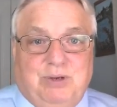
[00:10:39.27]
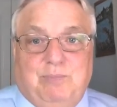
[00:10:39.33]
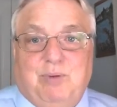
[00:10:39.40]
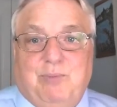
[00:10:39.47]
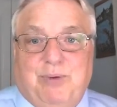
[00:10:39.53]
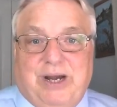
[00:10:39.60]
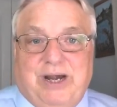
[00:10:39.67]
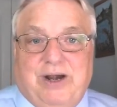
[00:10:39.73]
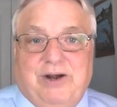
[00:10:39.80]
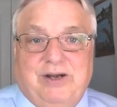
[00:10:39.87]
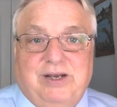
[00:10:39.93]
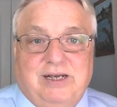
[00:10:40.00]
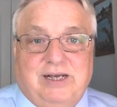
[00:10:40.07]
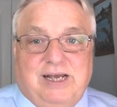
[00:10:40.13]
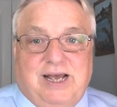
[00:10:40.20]
be
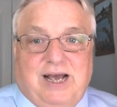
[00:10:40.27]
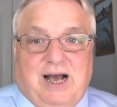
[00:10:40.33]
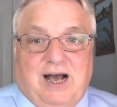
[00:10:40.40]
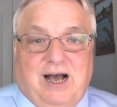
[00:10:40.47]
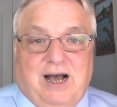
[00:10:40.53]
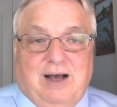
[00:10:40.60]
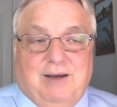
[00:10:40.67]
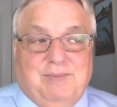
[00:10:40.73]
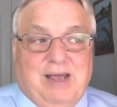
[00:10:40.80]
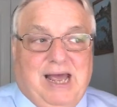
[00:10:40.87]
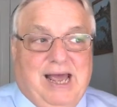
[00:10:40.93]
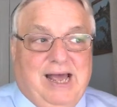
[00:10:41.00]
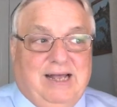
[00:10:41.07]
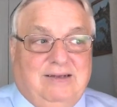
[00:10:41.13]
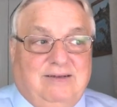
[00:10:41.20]
prepared,
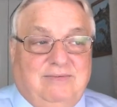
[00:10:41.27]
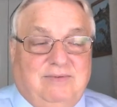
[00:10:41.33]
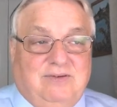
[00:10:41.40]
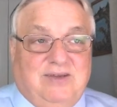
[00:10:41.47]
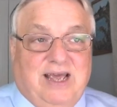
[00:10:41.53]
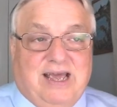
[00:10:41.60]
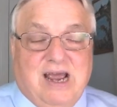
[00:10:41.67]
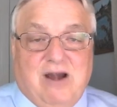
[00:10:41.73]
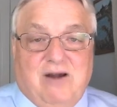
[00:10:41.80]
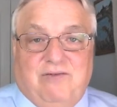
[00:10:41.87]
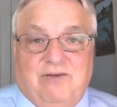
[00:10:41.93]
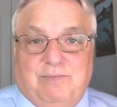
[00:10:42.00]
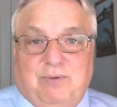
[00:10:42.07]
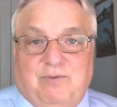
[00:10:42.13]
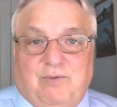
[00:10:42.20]
and take care
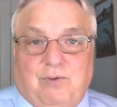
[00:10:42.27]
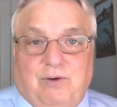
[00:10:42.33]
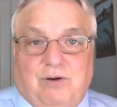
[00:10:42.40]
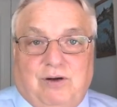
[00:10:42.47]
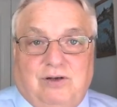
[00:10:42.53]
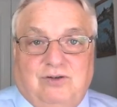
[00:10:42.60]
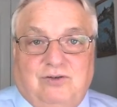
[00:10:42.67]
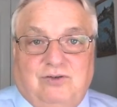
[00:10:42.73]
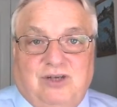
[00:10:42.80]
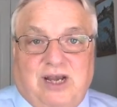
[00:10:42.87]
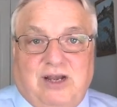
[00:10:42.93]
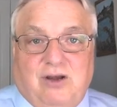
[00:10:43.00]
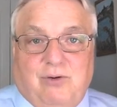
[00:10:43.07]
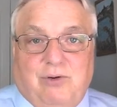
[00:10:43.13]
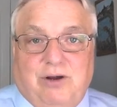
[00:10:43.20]
of it before
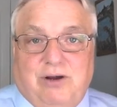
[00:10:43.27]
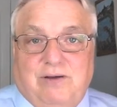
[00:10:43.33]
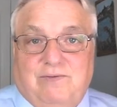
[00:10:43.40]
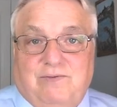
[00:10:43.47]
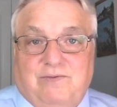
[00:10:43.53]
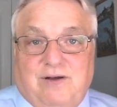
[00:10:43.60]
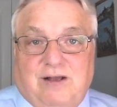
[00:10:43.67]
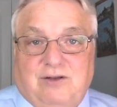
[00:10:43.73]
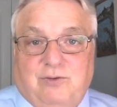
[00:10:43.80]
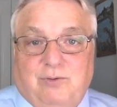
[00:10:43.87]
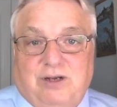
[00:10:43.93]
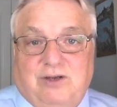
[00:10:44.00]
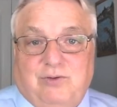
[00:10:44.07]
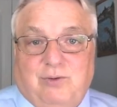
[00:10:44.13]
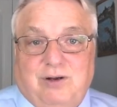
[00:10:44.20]
January of
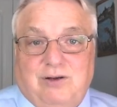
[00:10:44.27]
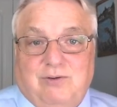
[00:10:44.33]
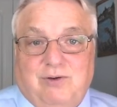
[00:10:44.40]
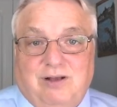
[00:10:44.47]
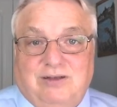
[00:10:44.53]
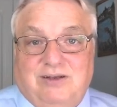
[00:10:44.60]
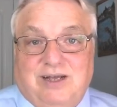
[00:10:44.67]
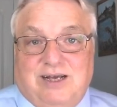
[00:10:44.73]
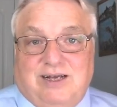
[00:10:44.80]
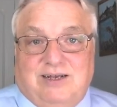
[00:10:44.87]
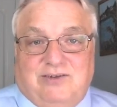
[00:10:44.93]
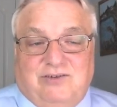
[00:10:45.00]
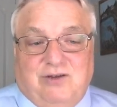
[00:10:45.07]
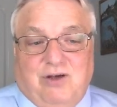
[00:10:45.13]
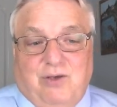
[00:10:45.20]
2021.
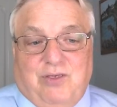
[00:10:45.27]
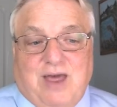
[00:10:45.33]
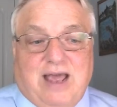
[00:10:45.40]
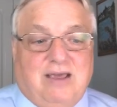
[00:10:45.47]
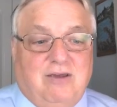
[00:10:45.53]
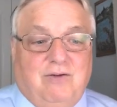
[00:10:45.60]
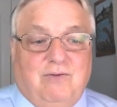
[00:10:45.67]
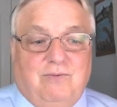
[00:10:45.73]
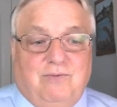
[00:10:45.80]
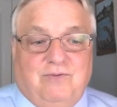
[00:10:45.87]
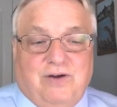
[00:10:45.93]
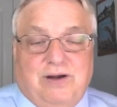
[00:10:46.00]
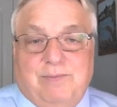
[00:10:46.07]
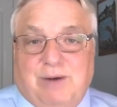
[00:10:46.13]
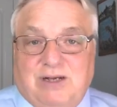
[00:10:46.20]
So thank you
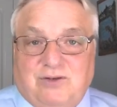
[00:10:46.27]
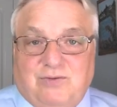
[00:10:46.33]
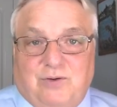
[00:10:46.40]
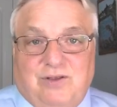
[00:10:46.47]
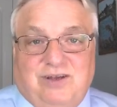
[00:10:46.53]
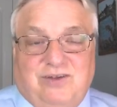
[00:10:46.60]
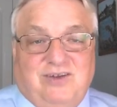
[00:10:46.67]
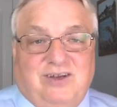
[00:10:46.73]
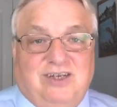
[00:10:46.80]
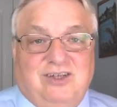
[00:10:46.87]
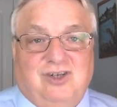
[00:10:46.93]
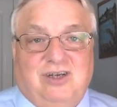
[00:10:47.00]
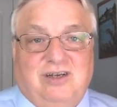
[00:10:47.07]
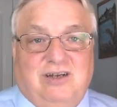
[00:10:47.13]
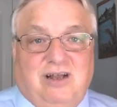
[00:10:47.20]
very much for this
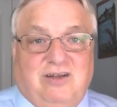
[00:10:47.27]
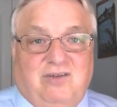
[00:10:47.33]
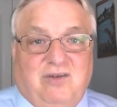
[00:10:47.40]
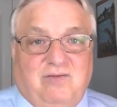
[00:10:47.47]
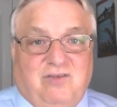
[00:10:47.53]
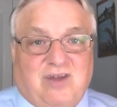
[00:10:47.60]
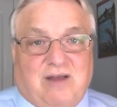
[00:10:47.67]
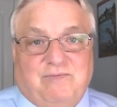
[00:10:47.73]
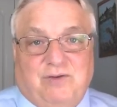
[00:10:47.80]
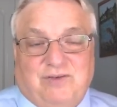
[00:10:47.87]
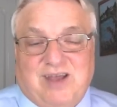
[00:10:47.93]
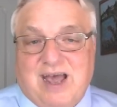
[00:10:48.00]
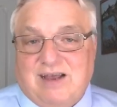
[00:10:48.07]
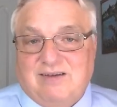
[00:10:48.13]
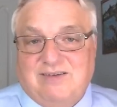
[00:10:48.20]
edition of
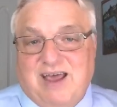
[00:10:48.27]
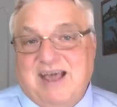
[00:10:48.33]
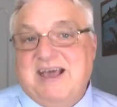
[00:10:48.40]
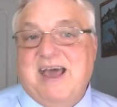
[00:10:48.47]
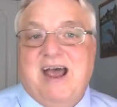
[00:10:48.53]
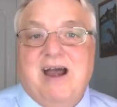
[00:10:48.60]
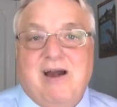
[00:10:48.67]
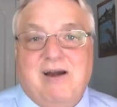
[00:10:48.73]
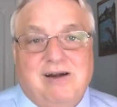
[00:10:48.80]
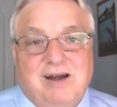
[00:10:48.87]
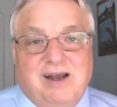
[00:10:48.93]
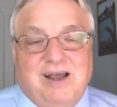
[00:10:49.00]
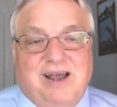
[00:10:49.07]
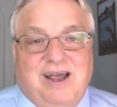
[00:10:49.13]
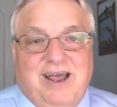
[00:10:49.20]
Insightful Tech. Take care.
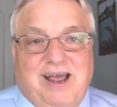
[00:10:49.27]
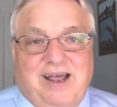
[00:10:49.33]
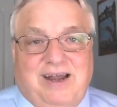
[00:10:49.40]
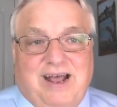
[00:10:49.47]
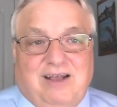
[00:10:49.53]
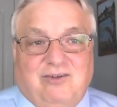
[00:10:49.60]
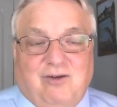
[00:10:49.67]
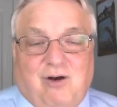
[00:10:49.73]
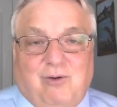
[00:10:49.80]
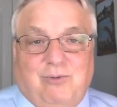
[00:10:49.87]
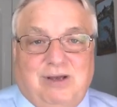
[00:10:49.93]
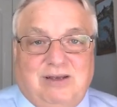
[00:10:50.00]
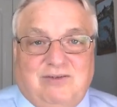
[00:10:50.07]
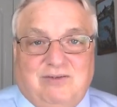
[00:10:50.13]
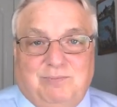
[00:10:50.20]
And as
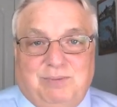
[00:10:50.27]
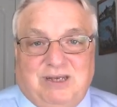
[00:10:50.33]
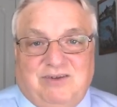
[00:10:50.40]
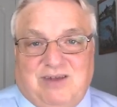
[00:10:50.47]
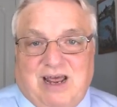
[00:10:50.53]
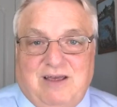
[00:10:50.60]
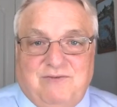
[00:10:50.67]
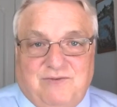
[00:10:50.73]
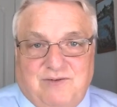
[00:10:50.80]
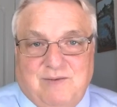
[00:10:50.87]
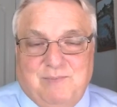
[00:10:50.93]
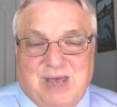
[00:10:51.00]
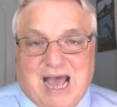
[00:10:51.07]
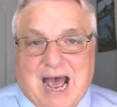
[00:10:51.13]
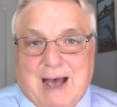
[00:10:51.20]
always, be safe
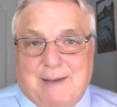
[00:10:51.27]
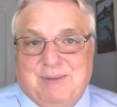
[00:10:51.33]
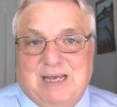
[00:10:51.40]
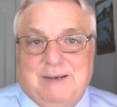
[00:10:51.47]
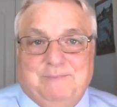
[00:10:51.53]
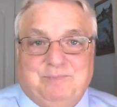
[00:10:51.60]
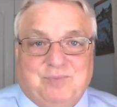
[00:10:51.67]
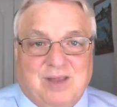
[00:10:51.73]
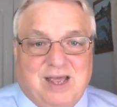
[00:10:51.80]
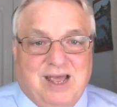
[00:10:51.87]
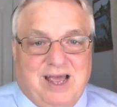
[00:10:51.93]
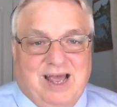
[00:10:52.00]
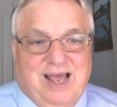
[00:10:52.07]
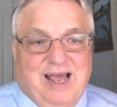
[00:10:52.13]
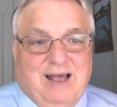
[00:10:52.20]
and be happy
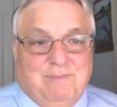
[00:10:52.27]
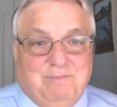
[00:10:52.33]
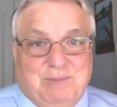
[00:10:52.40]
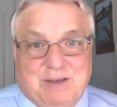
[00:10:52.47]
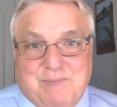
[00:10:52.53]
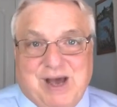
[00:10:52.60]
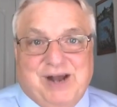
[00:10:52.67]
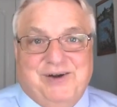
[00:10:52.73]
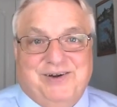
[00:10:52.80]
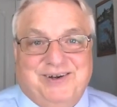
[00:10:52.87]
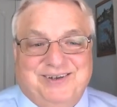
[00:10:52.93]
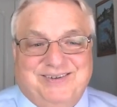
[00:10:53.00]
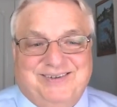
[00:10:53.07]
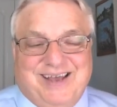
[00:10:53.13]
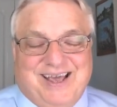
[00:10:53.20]
and be
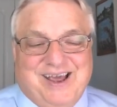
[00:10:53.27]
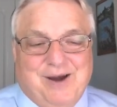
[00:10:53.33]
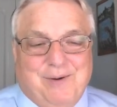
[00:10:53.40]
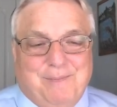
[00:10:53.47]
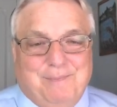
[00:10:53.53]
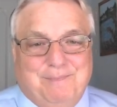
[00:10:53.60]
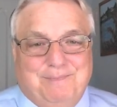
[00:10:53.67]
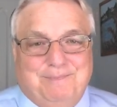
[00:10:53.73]
better. Take care.